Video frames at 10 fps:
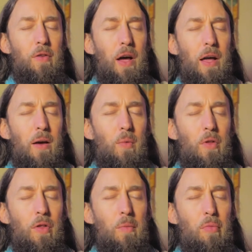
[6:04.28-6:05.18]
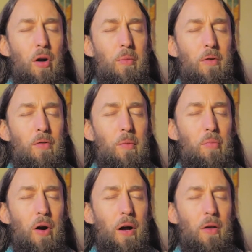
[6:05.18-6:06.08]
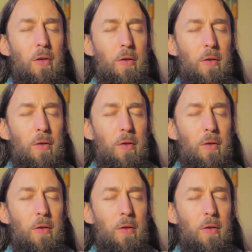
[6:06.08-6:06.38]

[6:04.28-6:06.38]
staying with the bottom of the breath